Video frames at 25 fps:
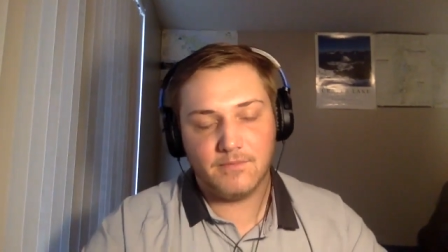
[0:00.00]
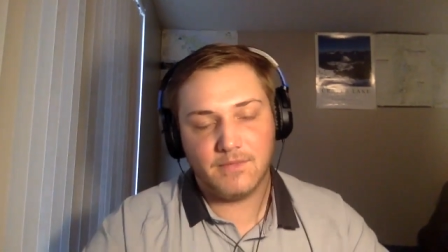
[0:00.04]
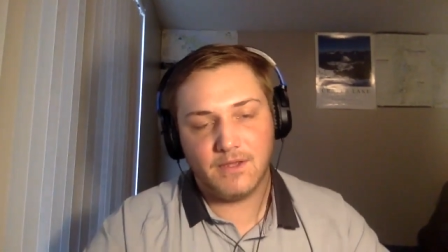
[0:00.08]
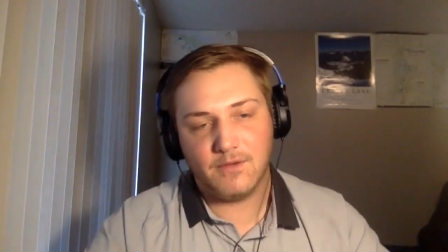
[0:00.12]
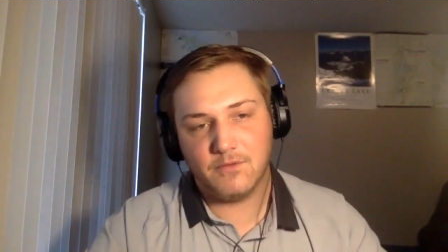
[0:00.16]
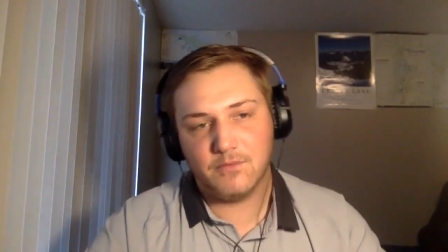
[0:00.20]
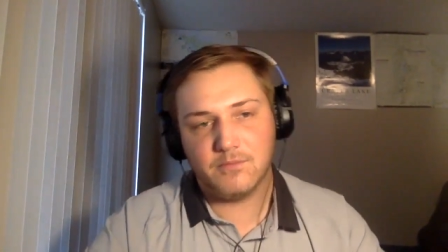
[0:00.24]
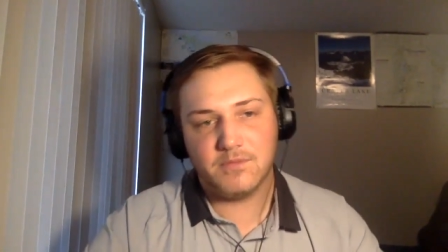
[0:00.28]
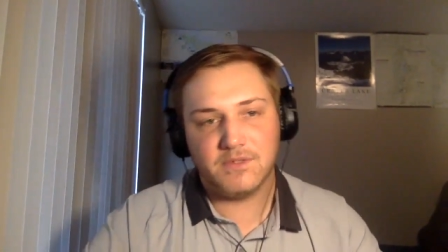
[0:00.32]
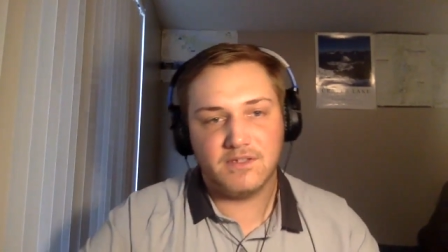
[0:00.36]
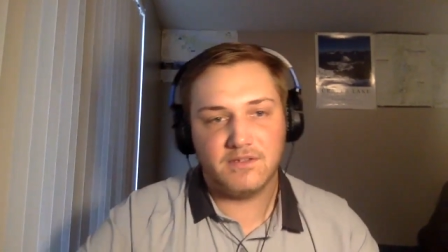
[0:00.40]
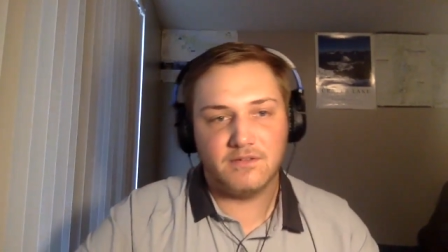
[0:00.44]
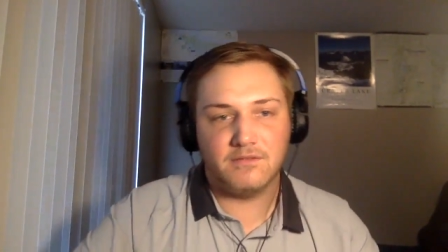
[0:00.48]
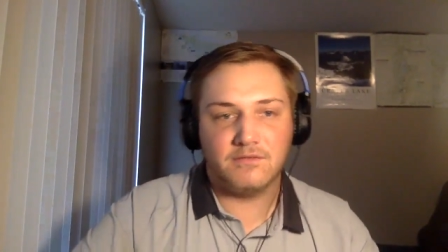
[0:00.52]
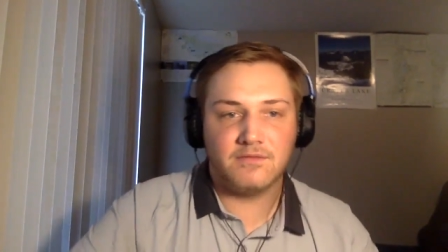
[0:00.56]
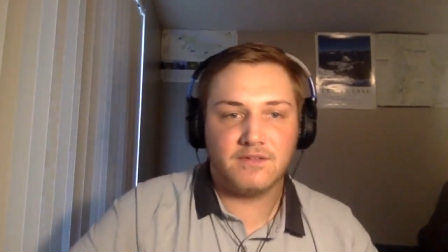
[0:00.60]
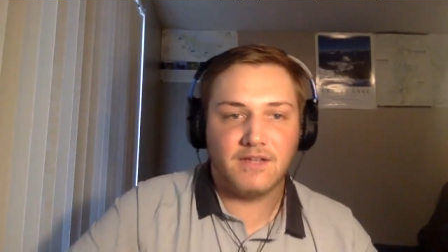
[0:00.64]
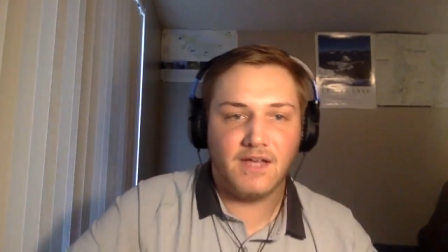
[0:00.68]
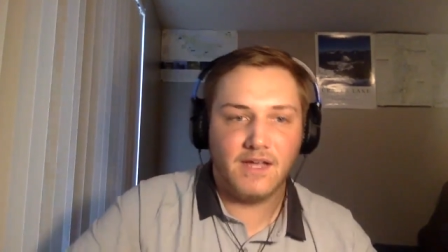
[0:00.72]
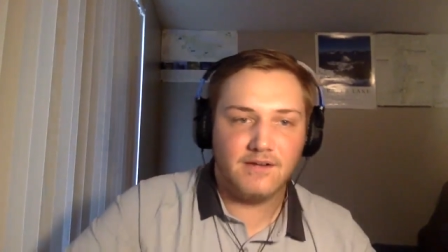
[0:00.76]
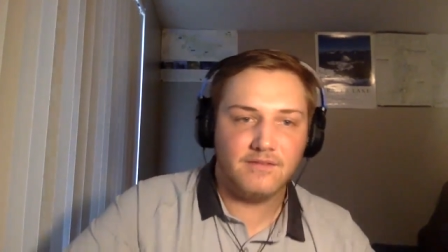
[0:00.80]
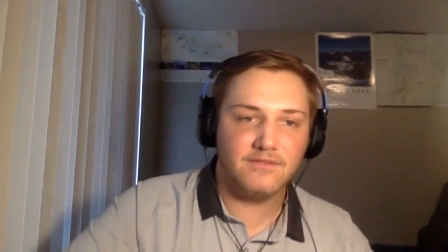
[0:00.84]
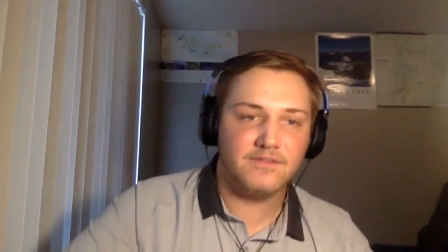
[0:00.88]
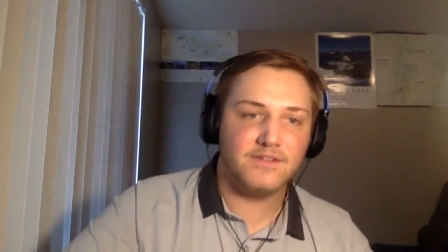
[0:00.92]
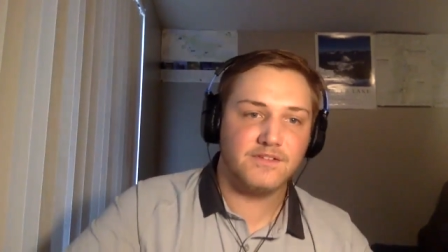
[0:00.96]
that would be
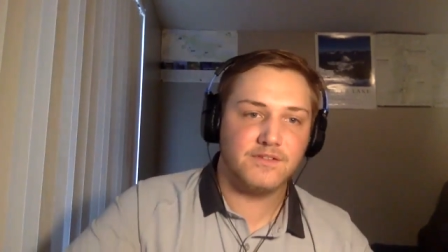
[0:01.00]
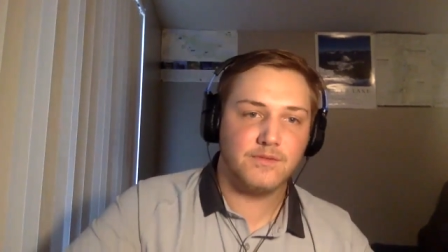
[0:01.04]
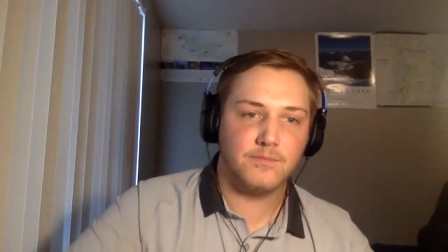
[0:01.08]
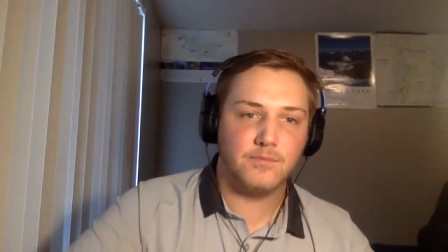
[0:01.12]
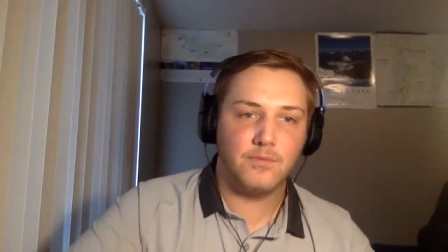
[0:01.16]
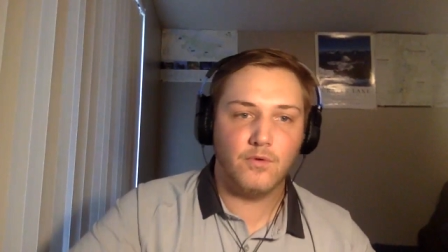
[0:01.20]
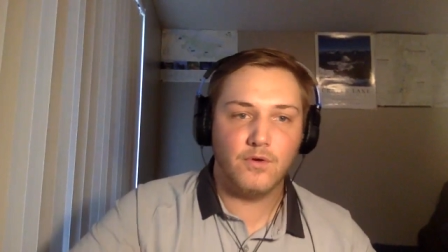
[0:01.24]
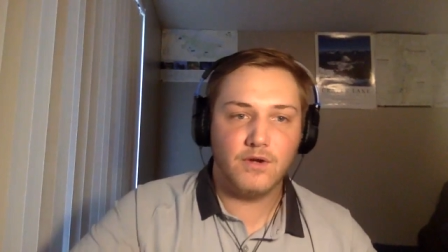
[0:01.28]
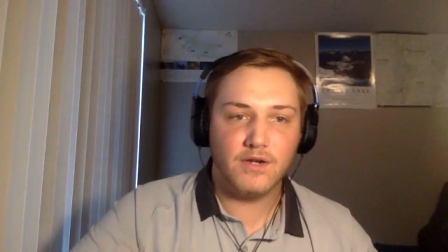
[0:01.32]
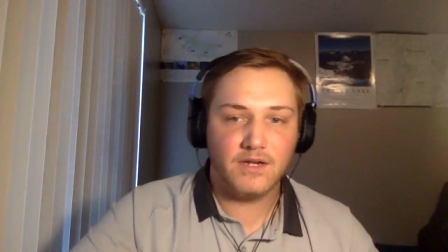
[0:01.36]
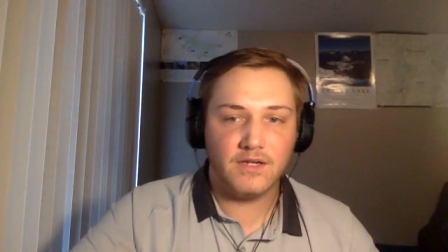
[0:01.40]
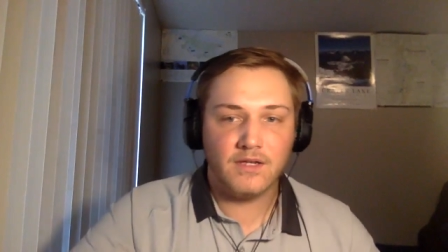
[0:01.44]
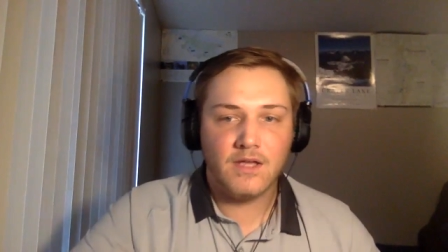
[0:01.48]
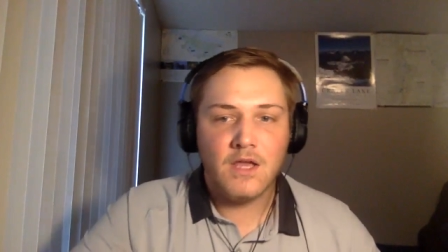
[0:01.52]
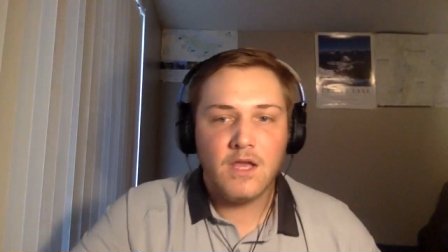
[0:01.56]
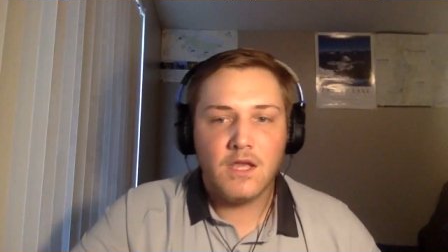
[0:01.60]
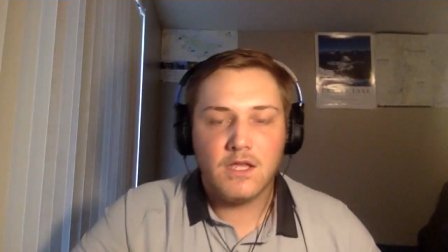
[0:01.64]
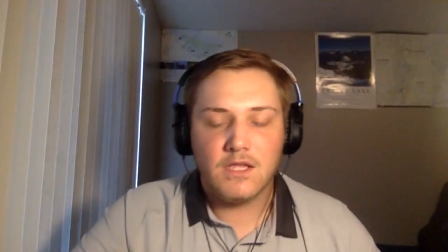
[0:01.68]
kind of disappointing.